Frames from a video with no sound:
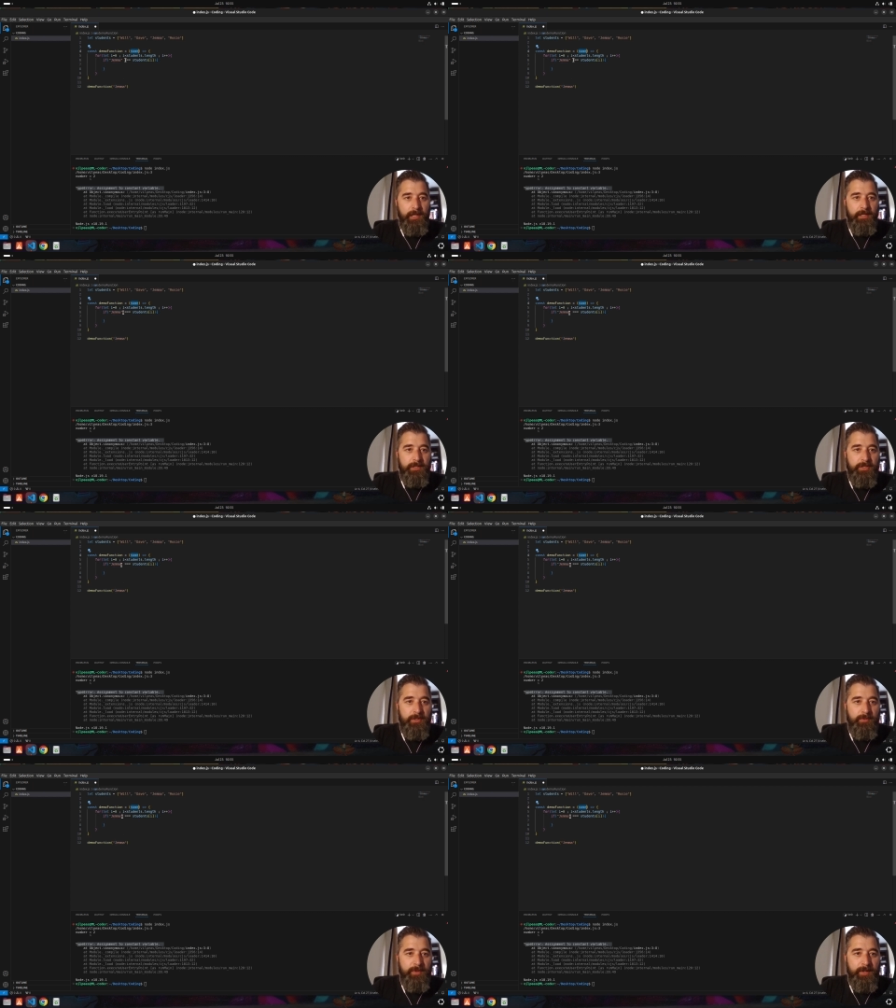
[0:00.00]

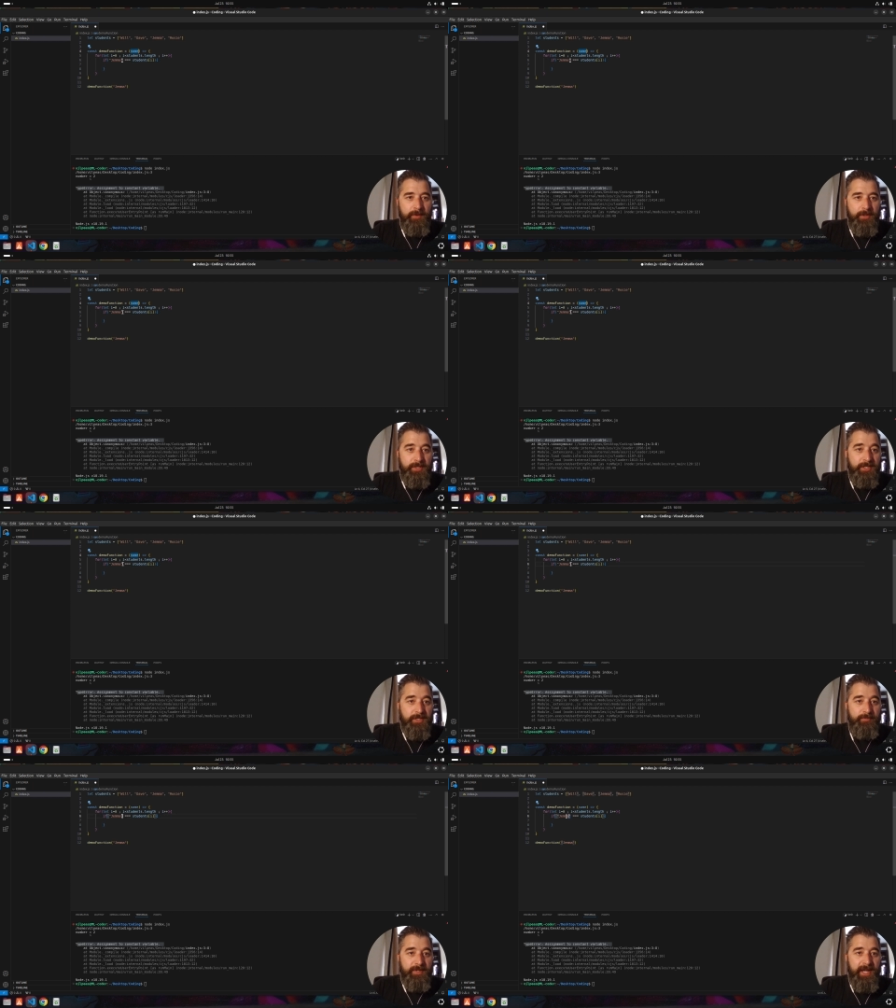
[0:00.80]
So because this
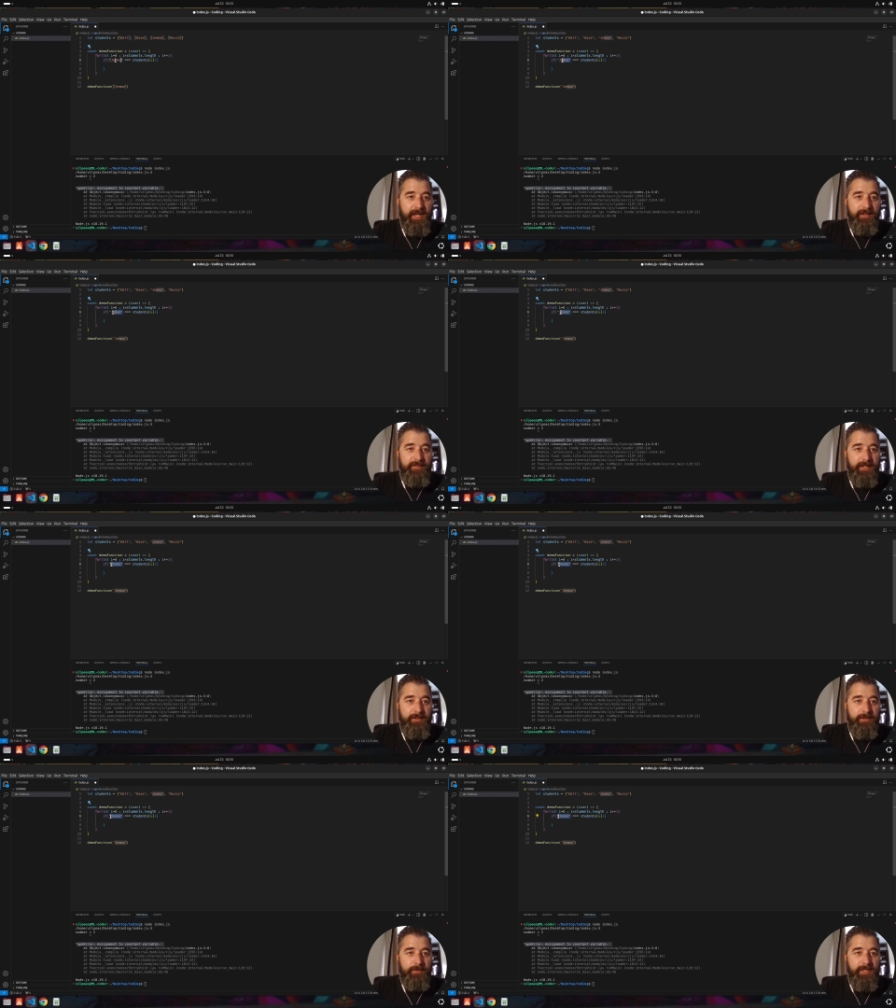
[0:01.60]
could be any value,
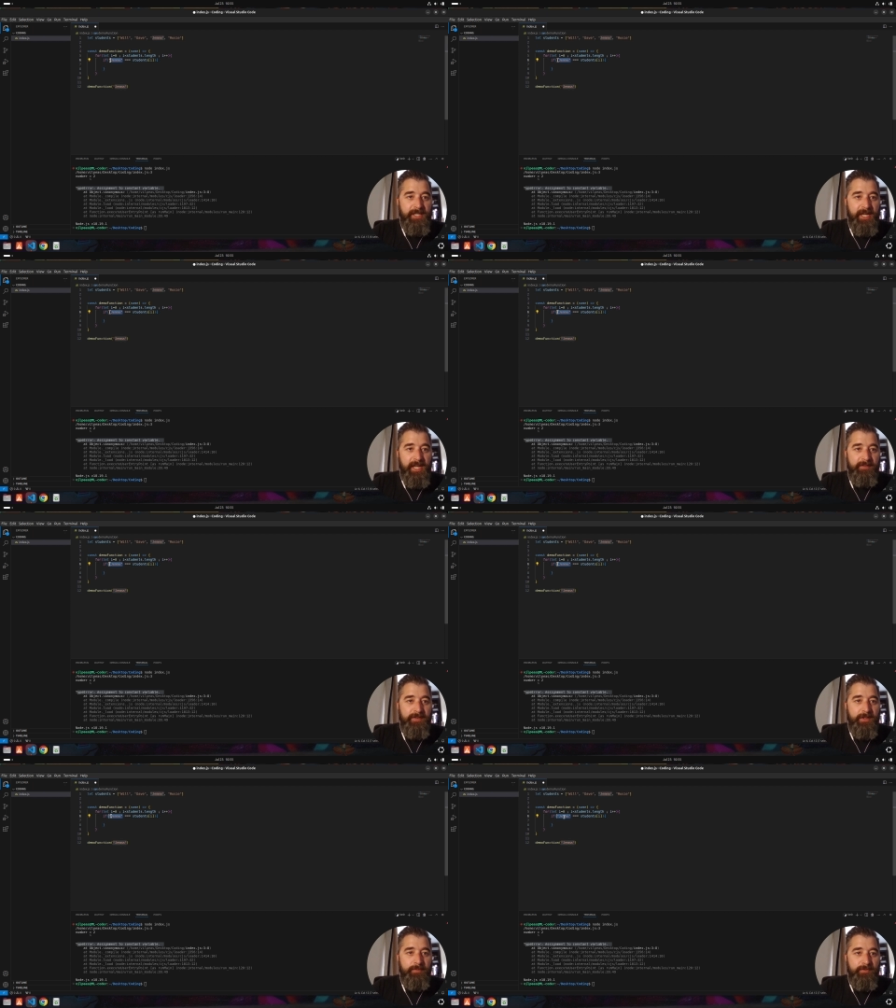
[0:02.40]
it could be Dave, it
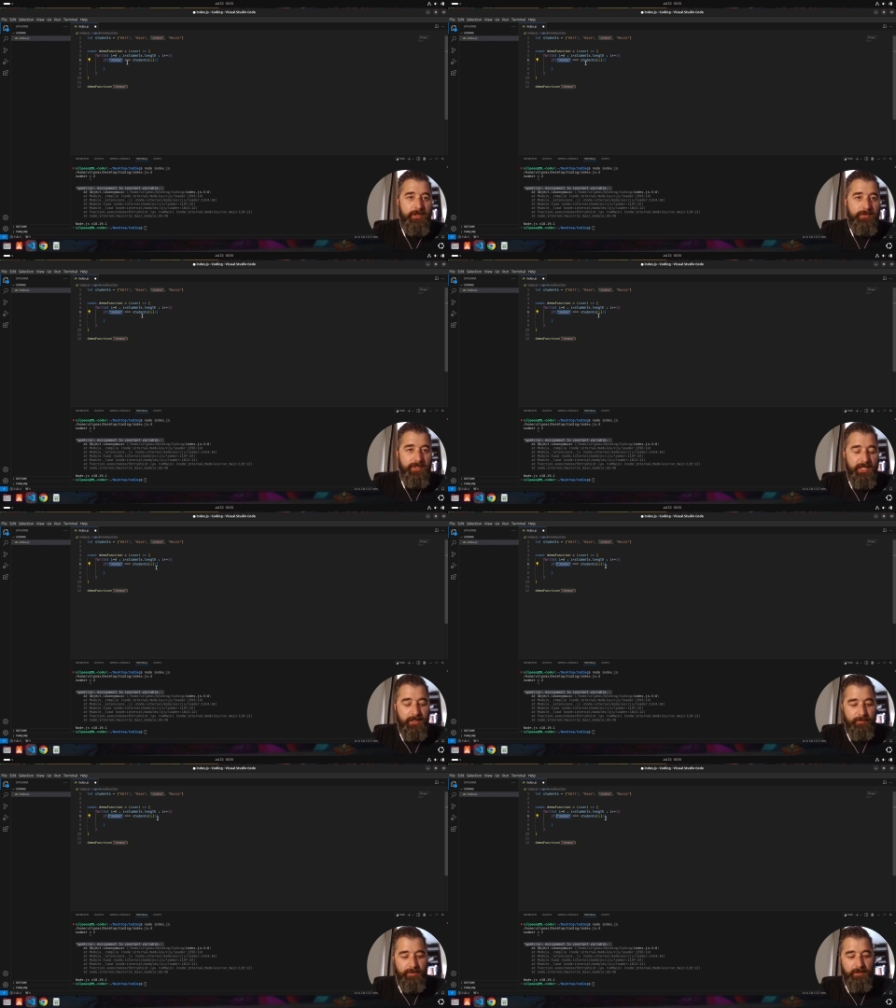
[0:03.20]
could be Rosie, it
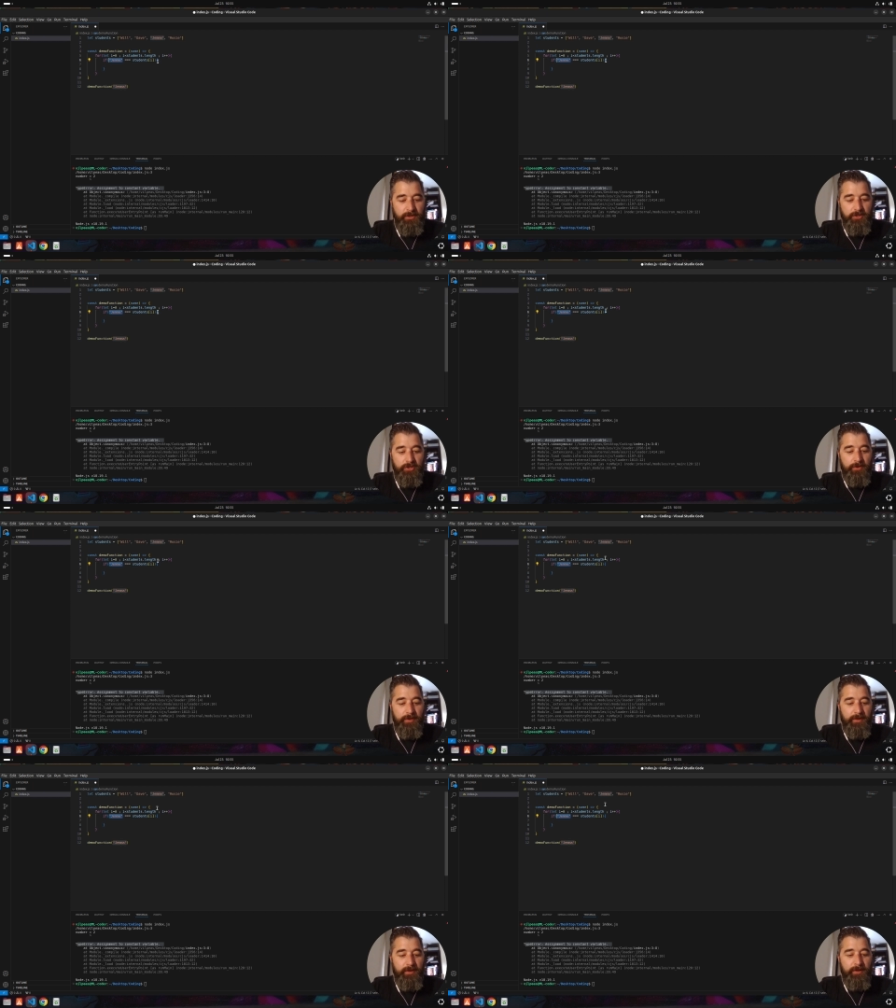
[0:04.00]
could be
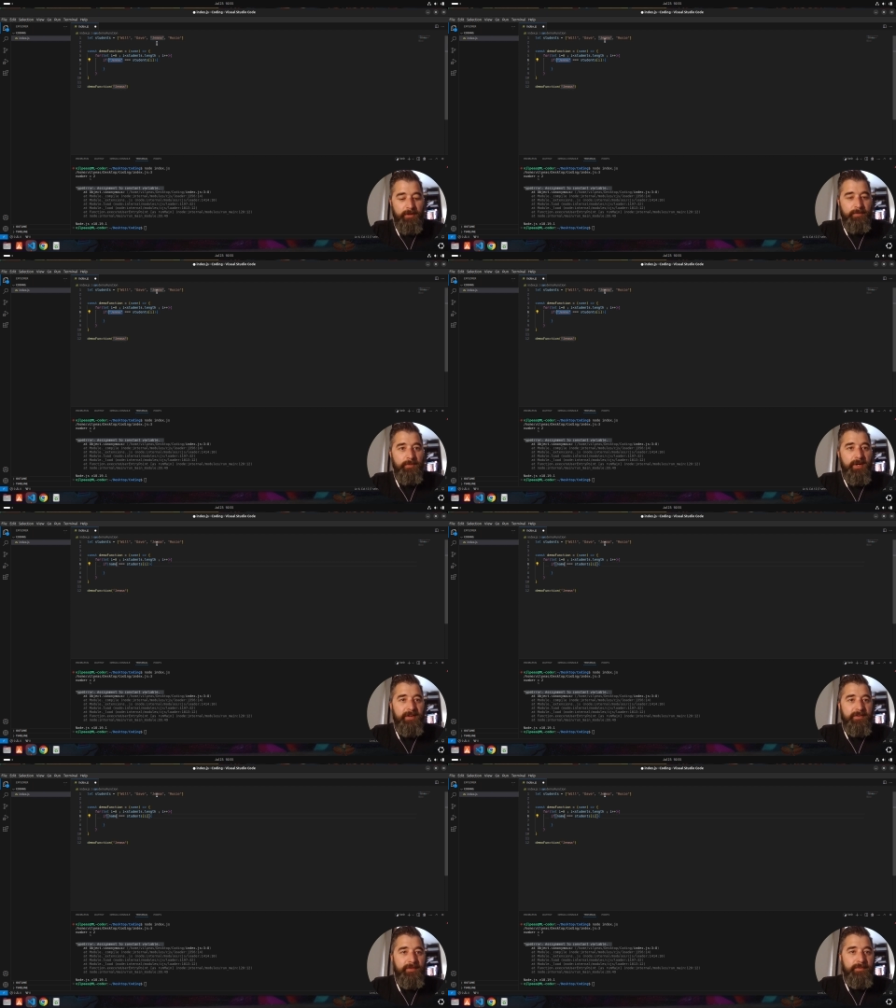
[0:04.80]
Jonathan, it could be whatever.